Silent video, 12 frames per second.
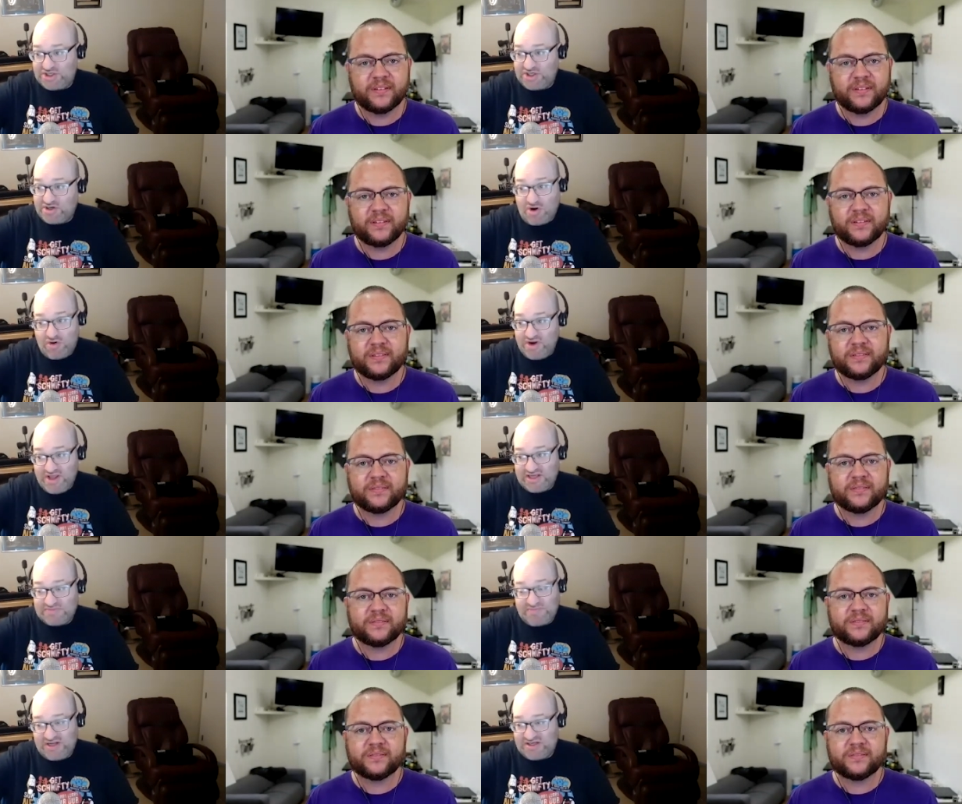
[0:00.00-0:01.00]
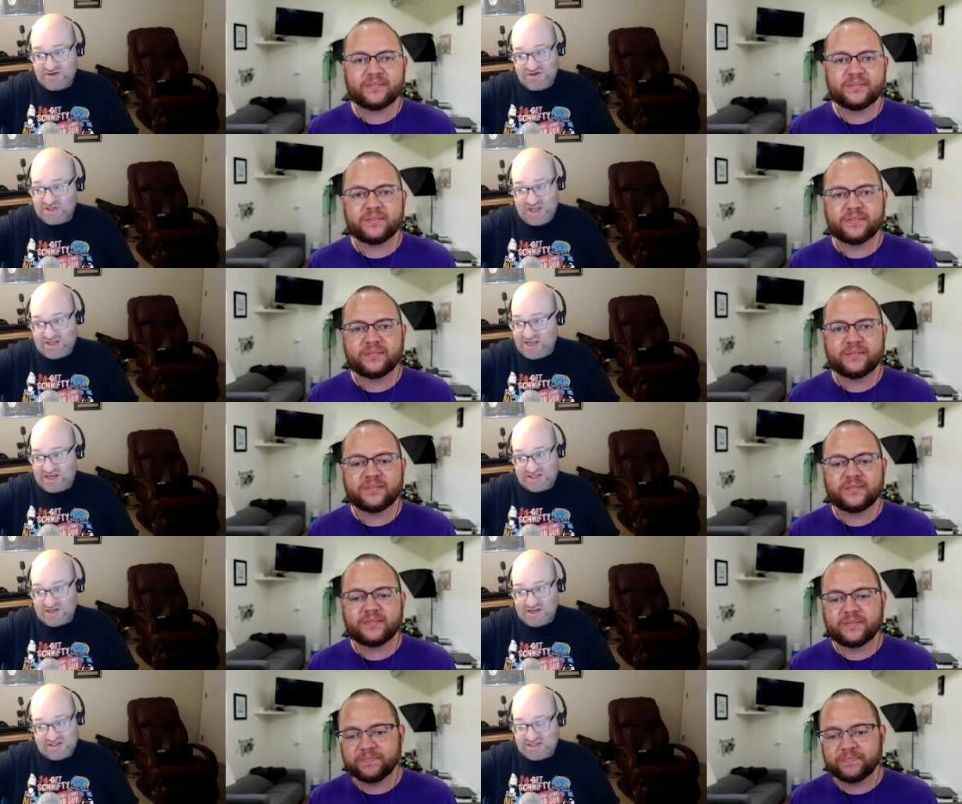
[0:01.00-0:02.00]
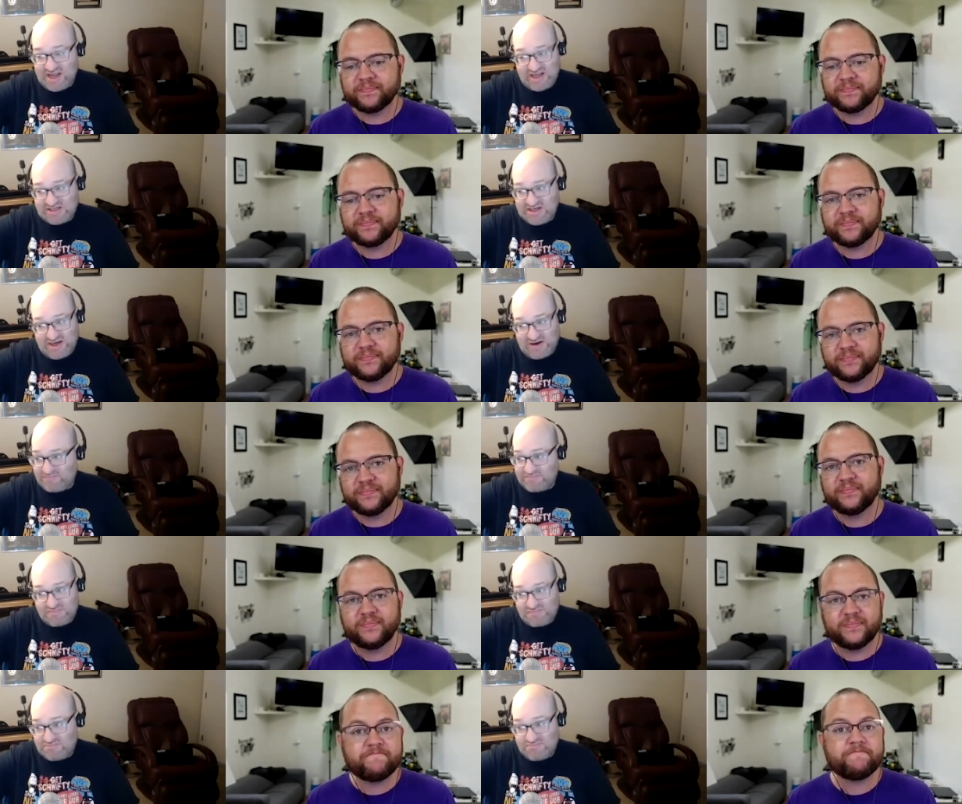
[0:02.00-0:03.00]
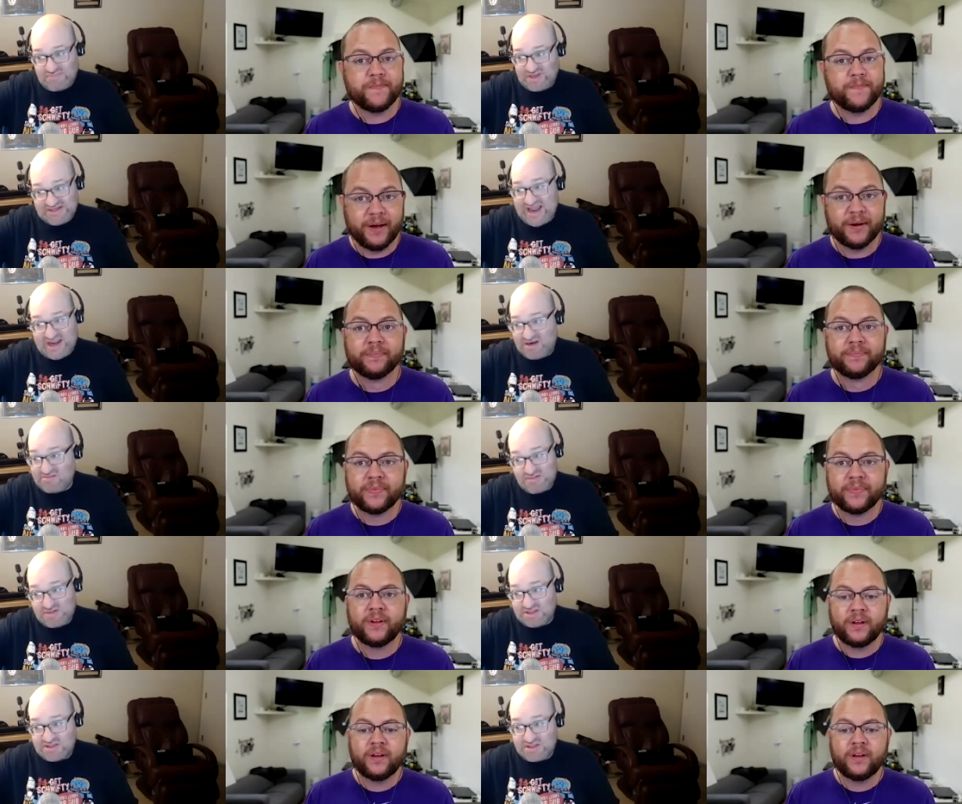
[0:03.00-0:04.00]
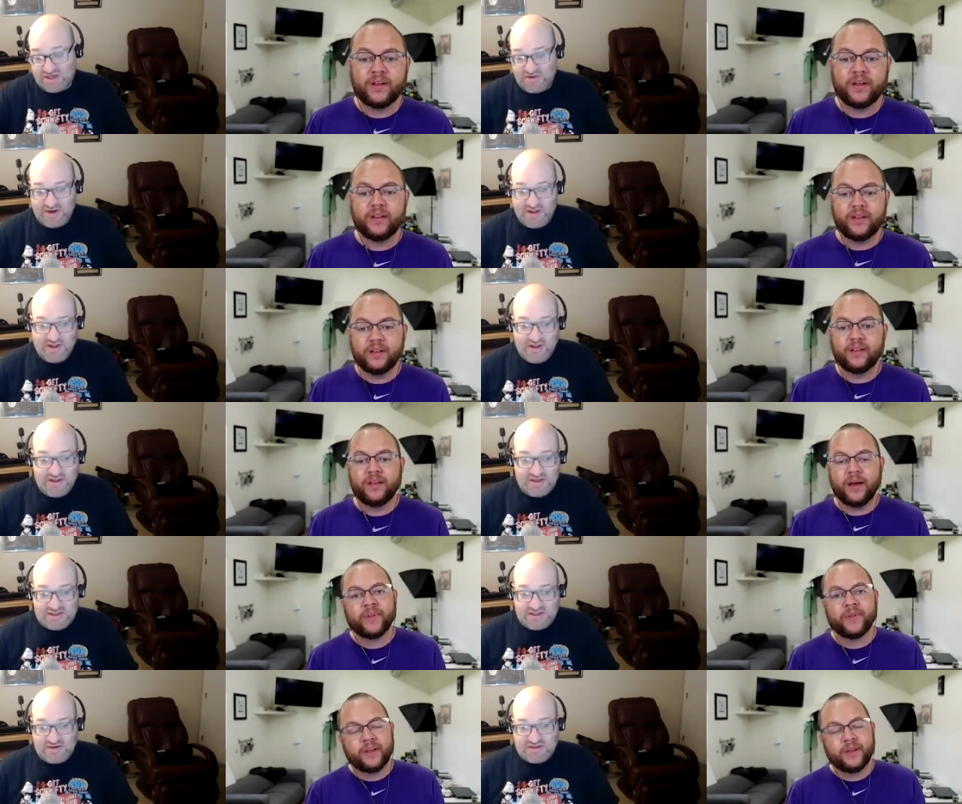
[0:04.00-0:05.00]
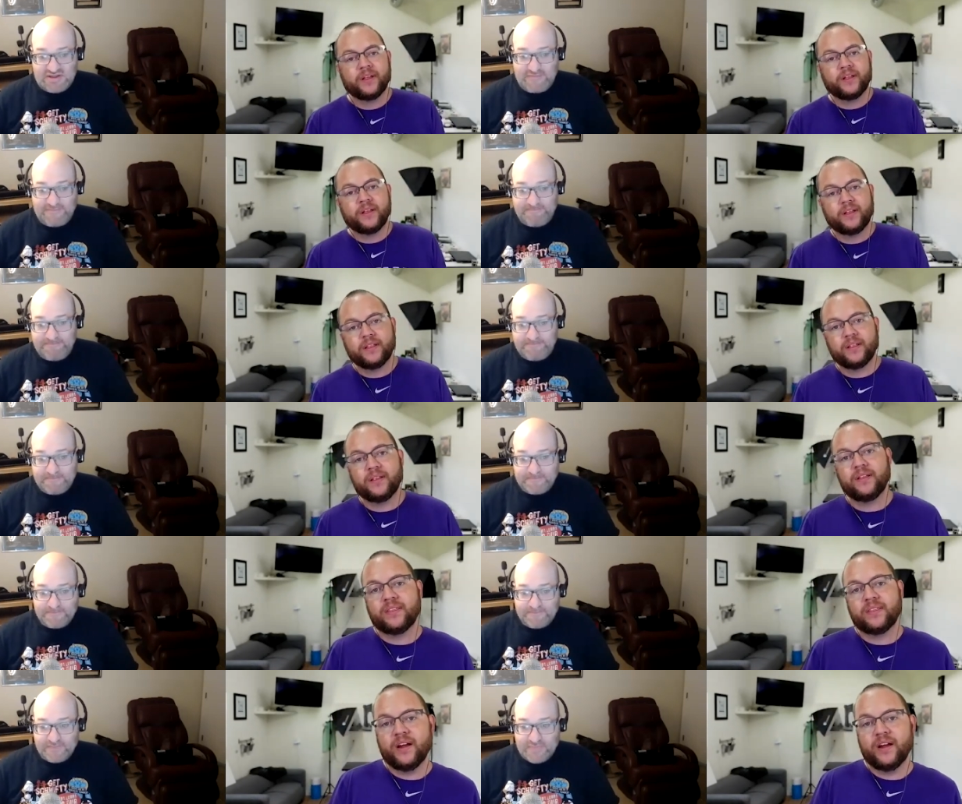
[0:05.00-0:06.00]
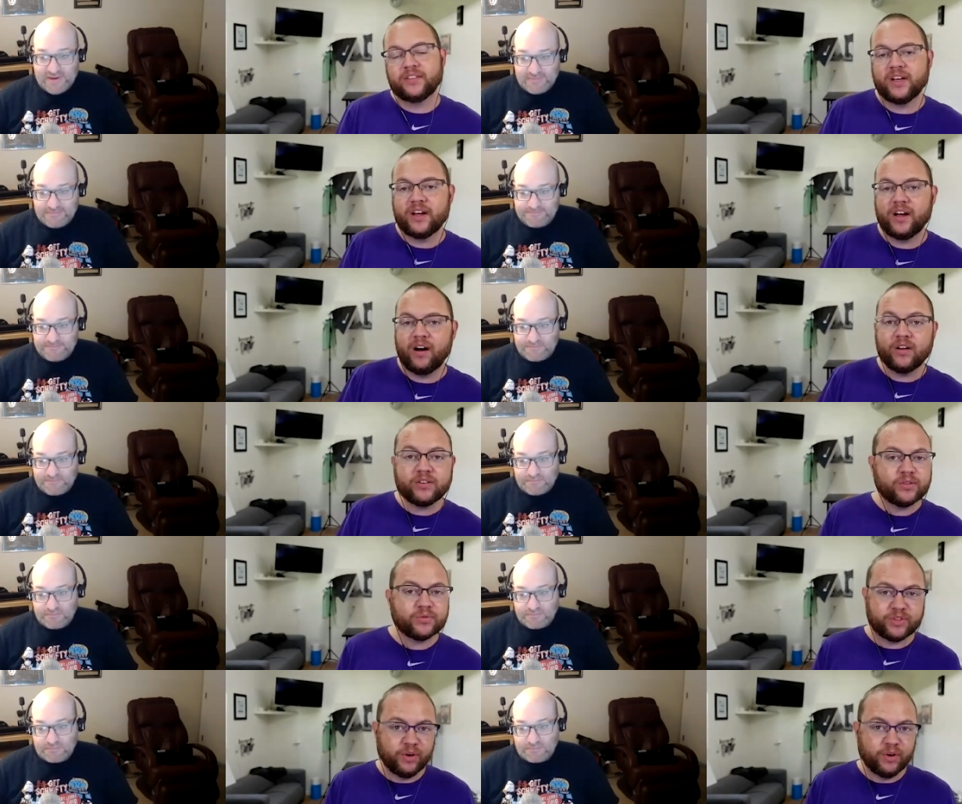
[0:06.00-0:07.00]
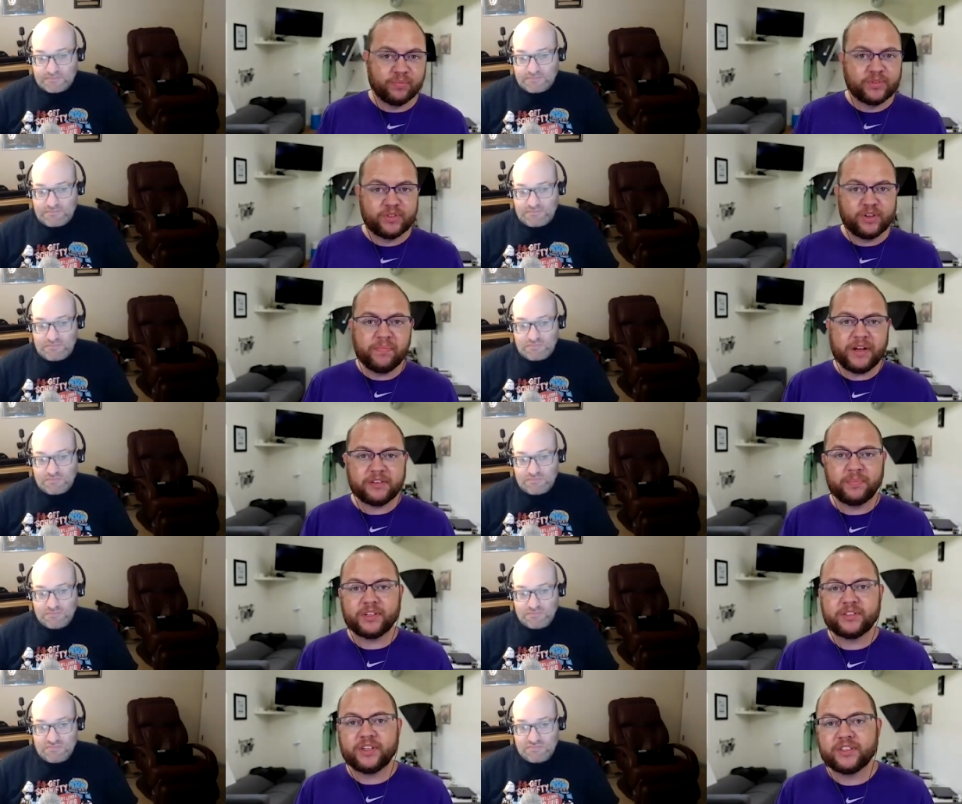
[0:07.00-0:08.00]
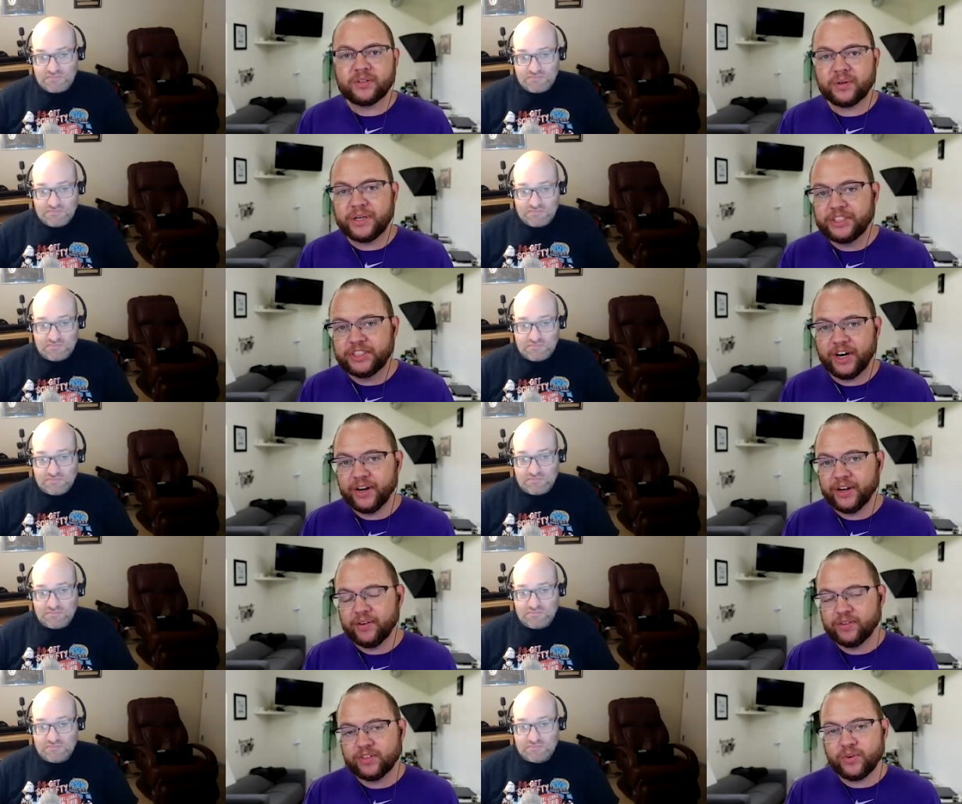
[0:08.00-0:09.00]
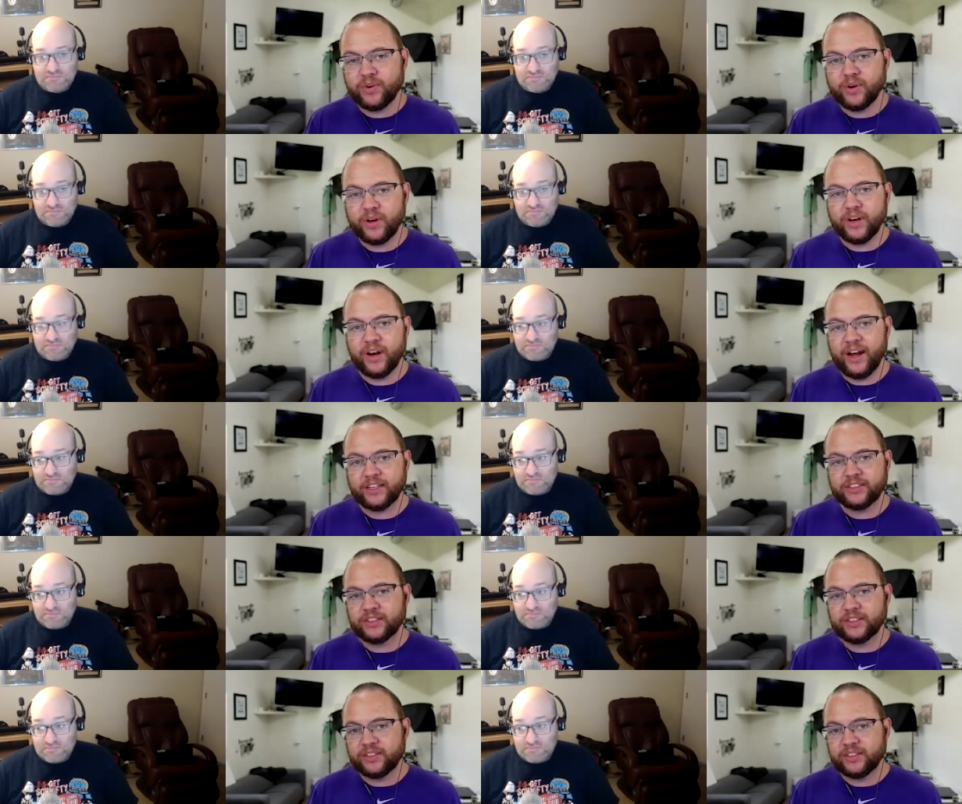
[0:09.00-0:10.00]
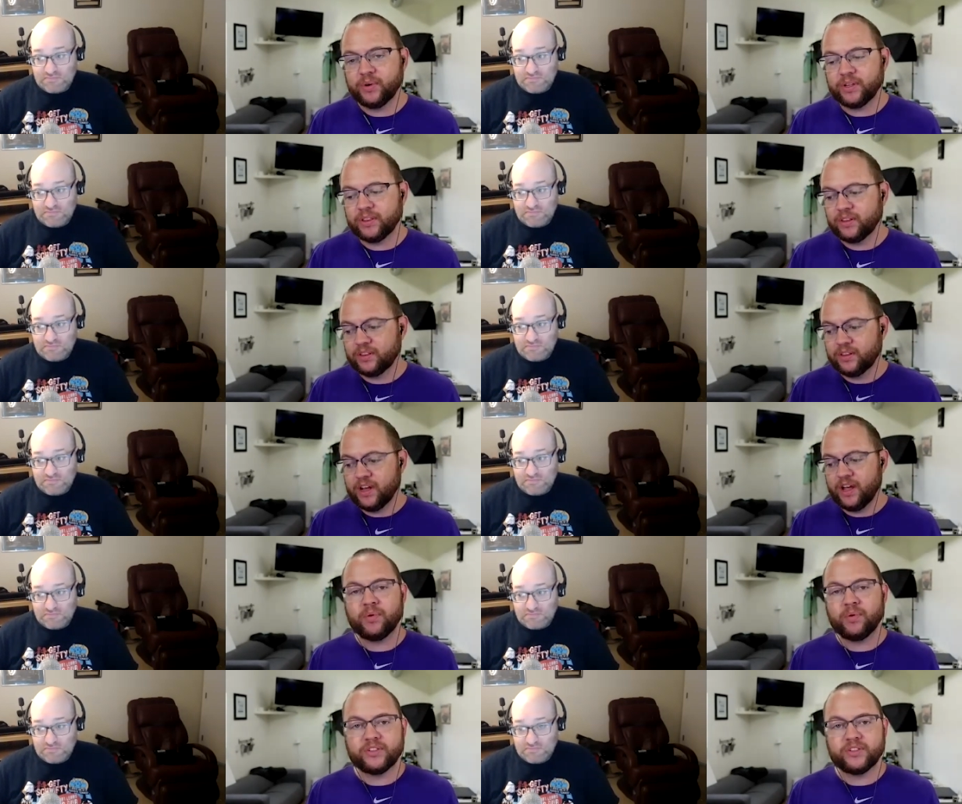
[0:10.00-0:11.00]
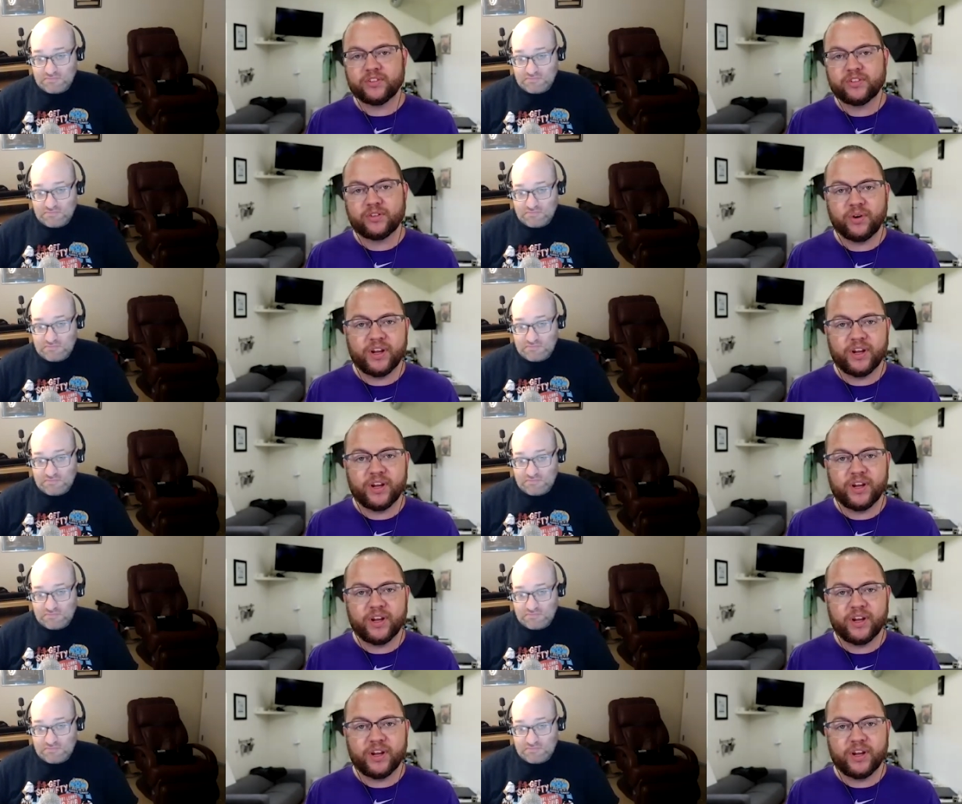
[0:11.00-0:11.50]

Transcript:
Speaker 1: code is, but it's usually it takes a, a you know a yeah. second just to do it. Yeah. So it's
Speaker 2: there's uh, also Zoom. Zoom has built-in screen sharing, so you can actually see what the other person's screen